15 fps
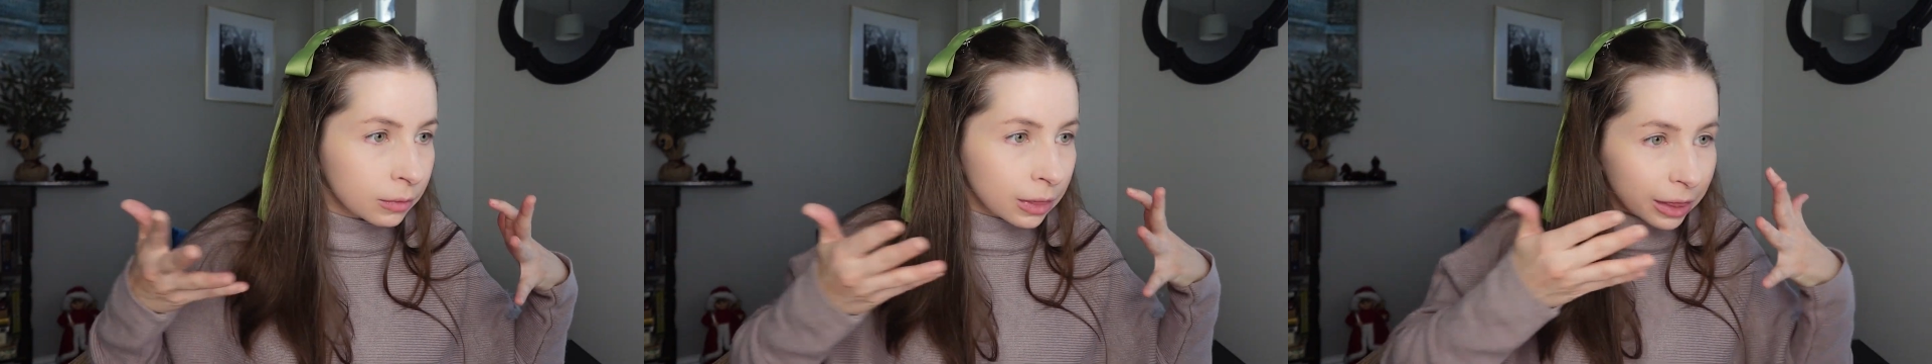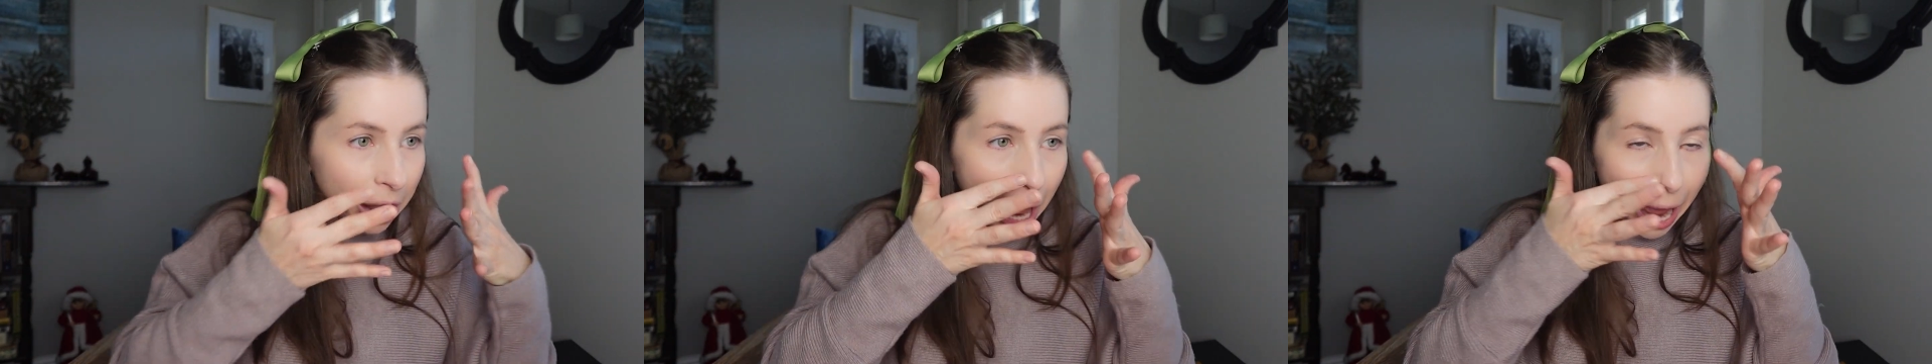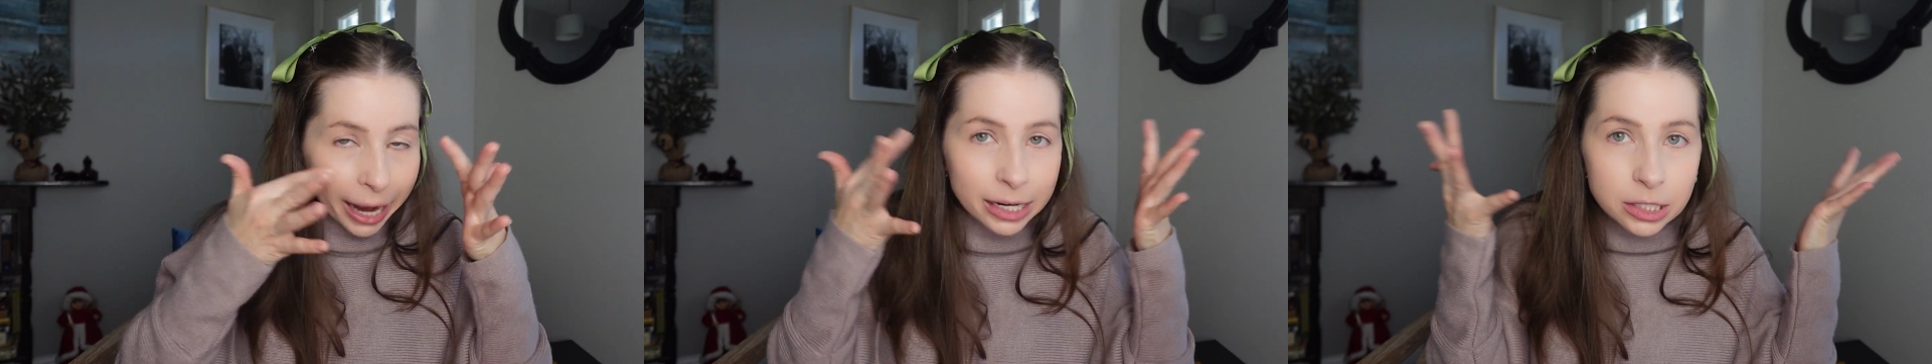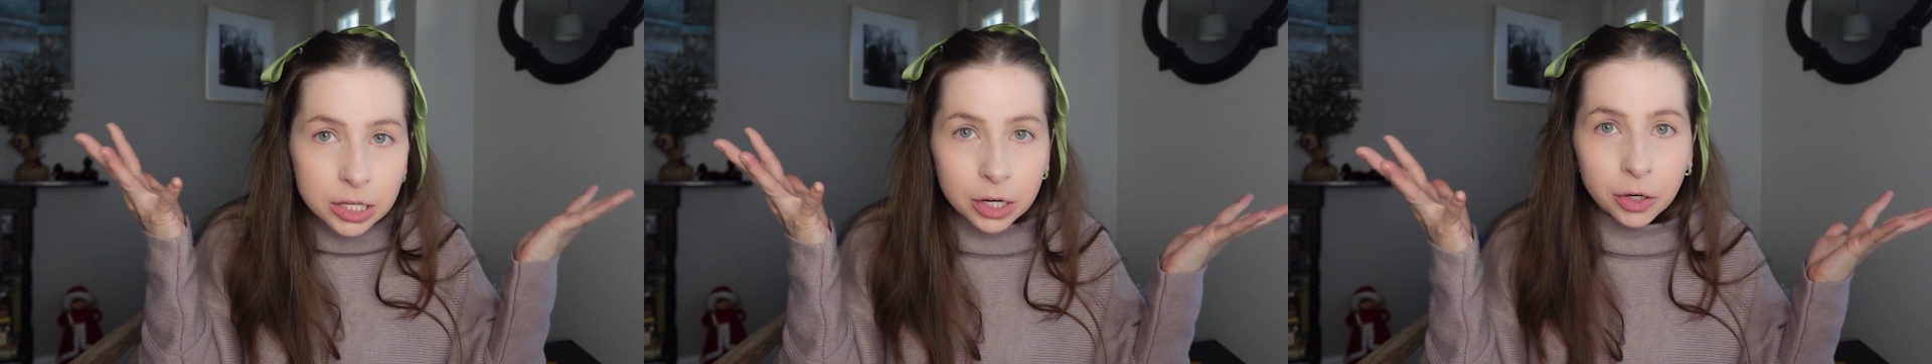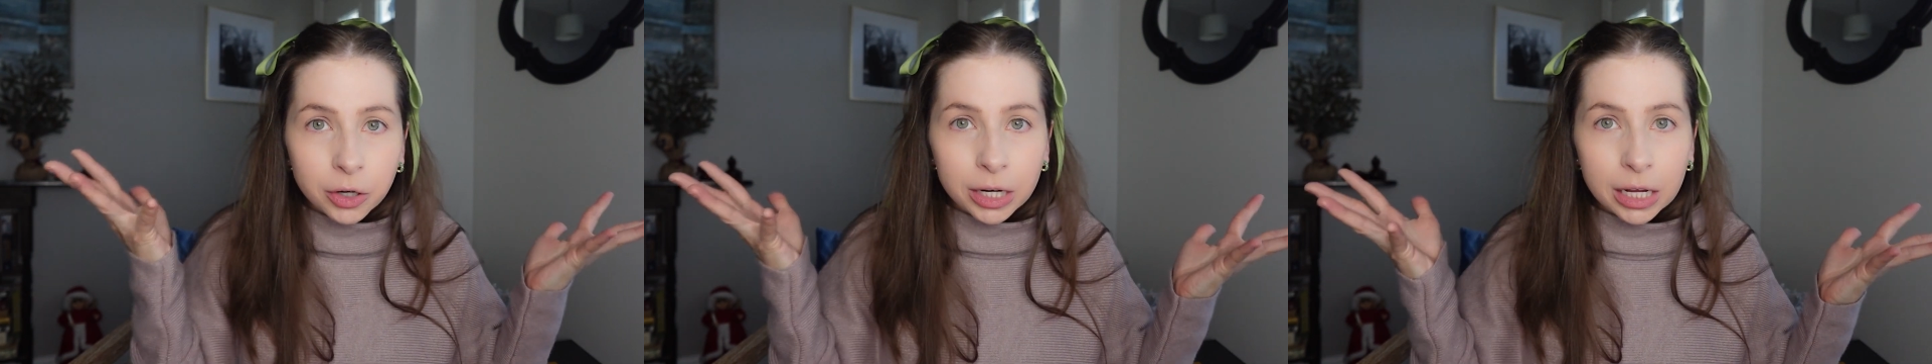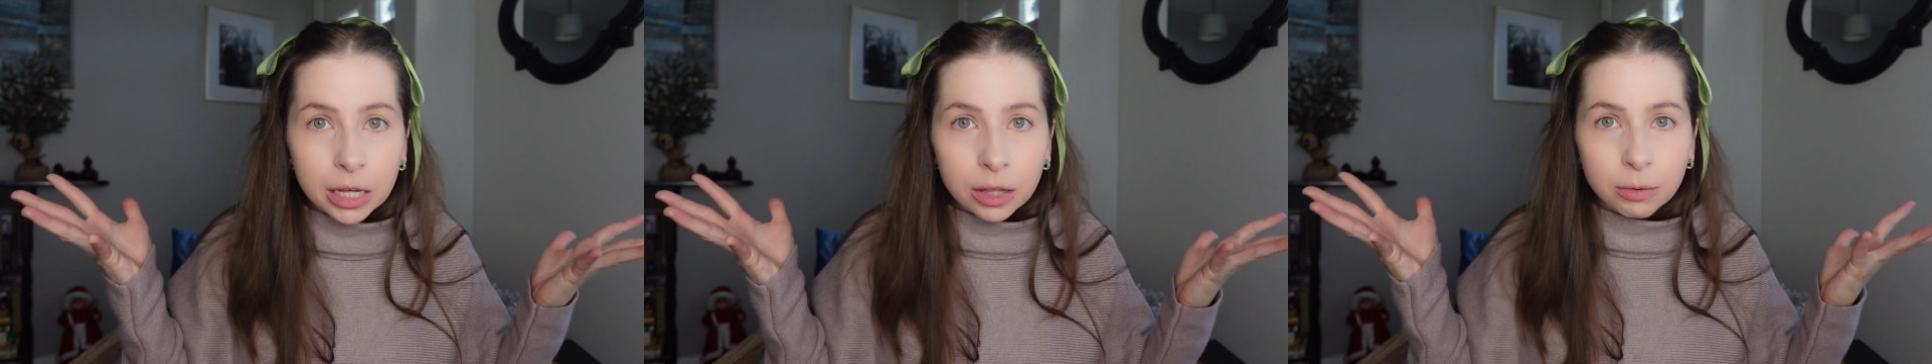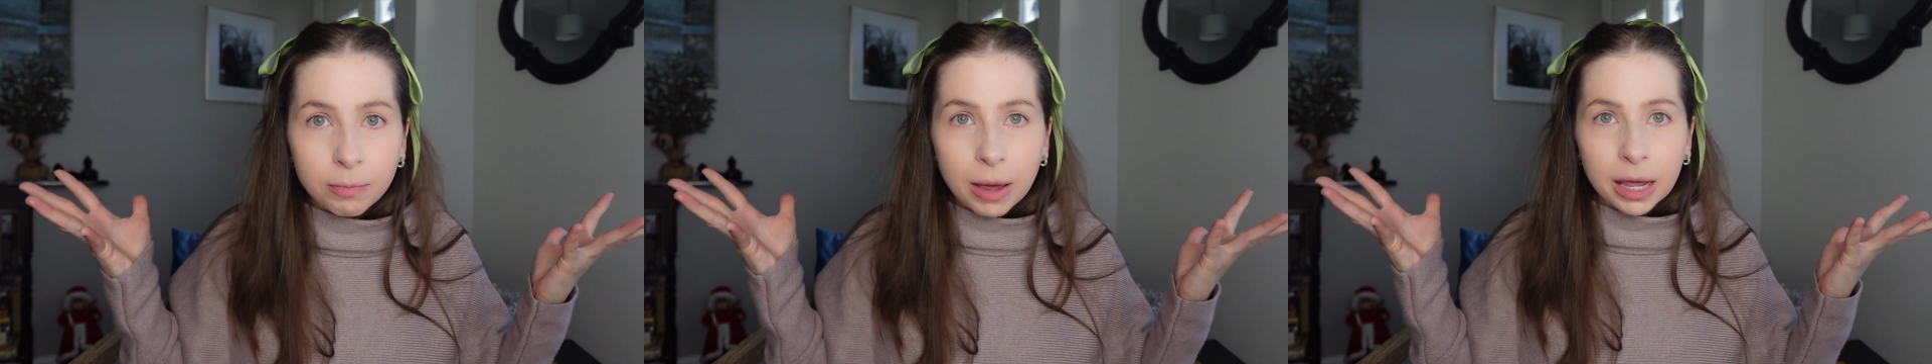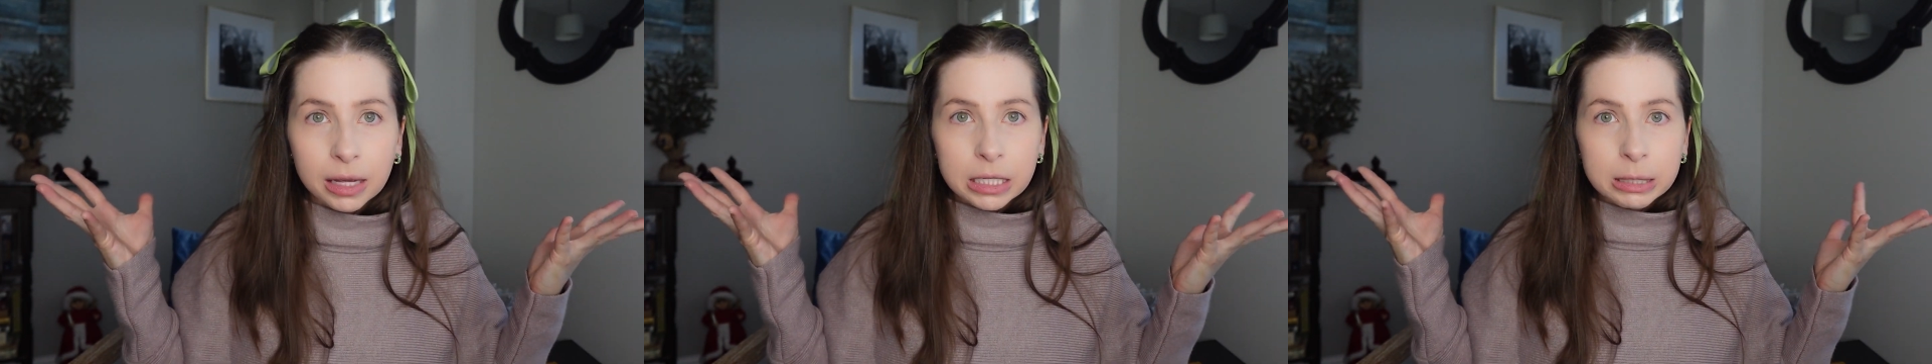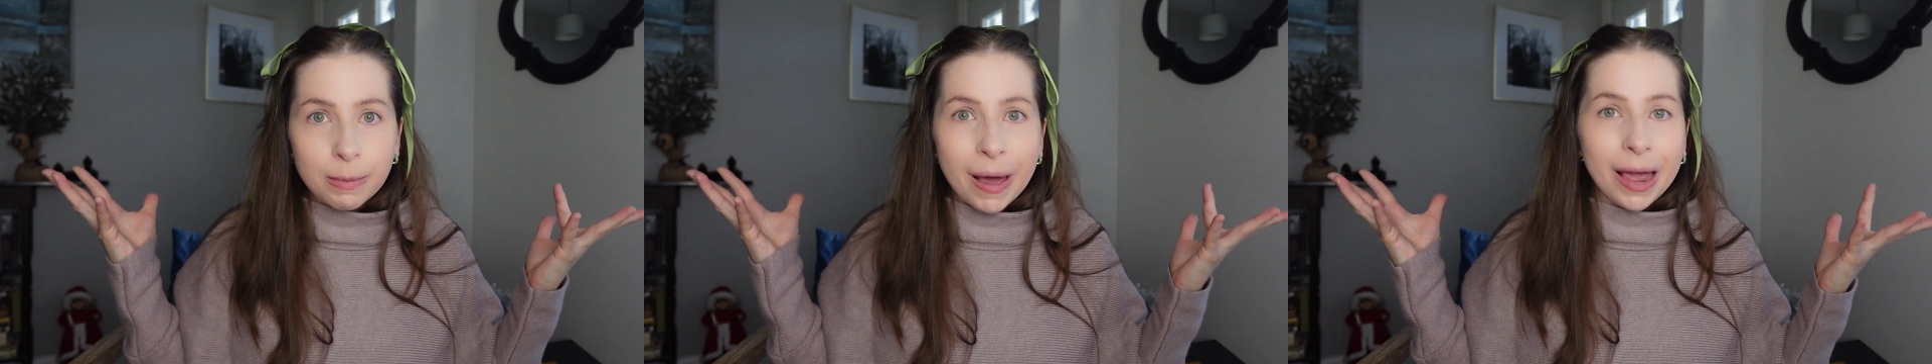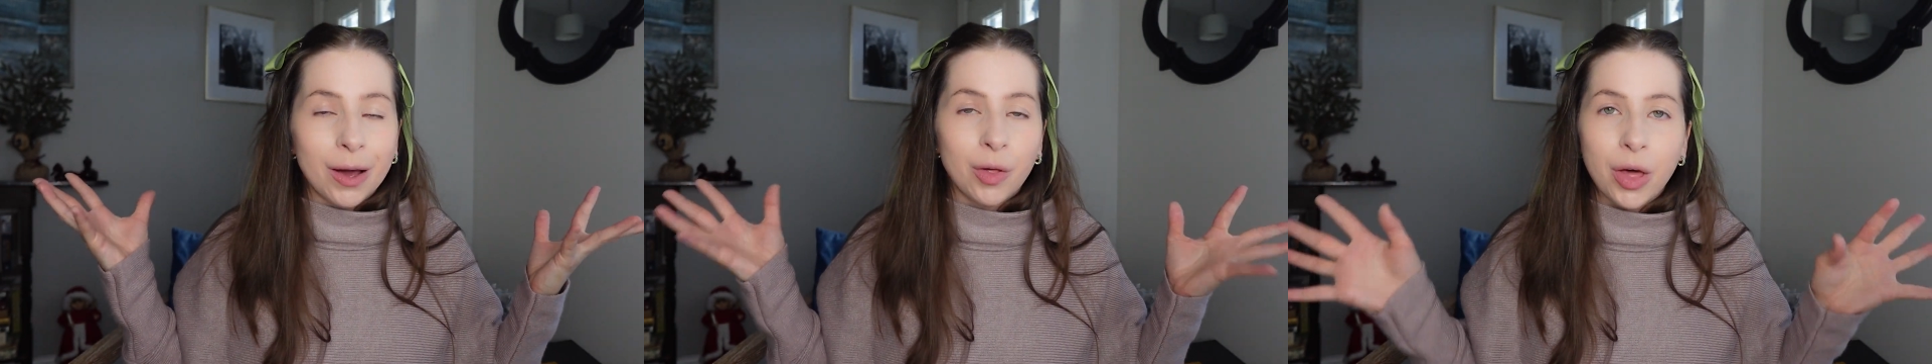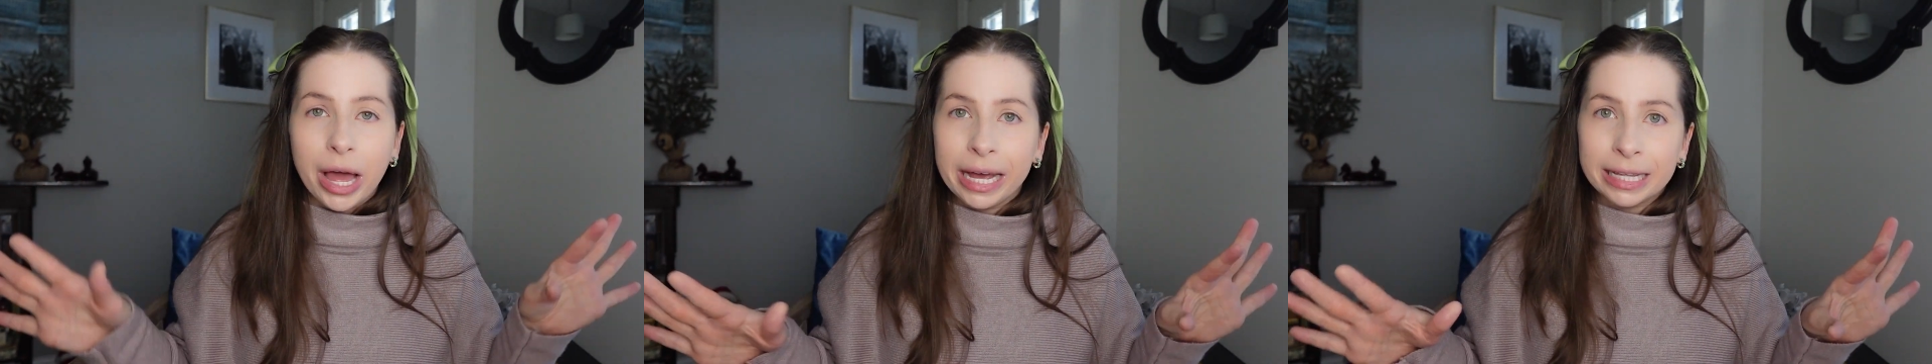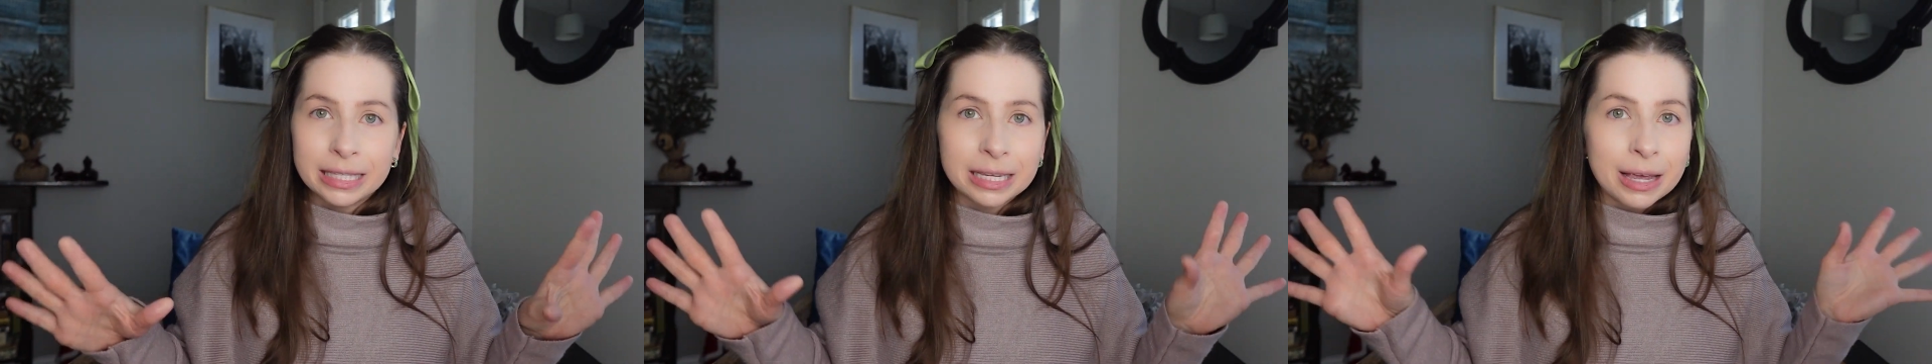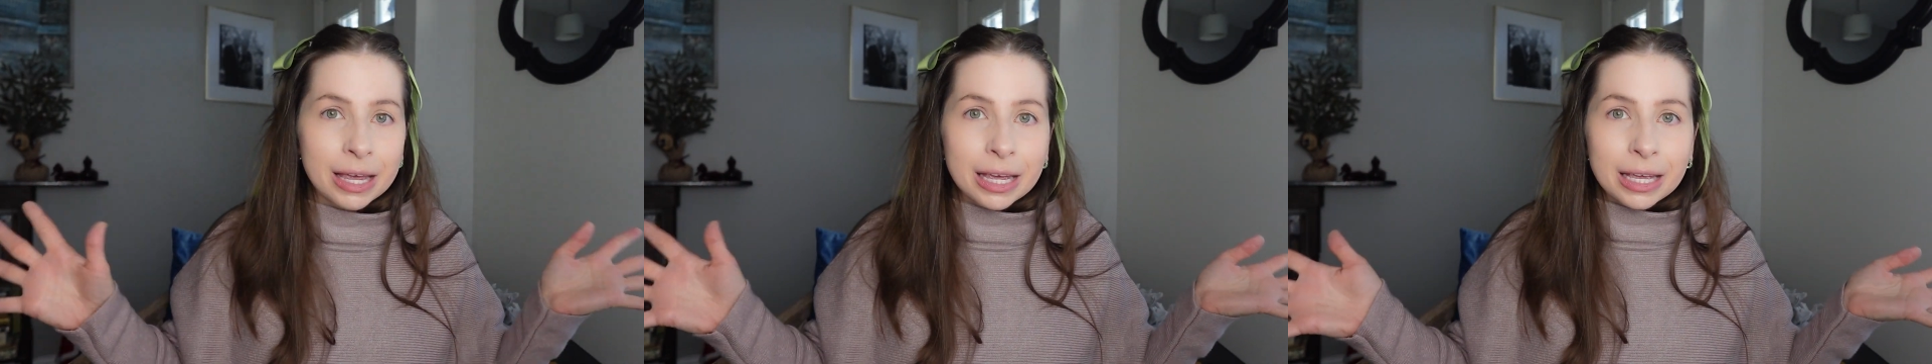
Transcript: lines underneath, my smile lines,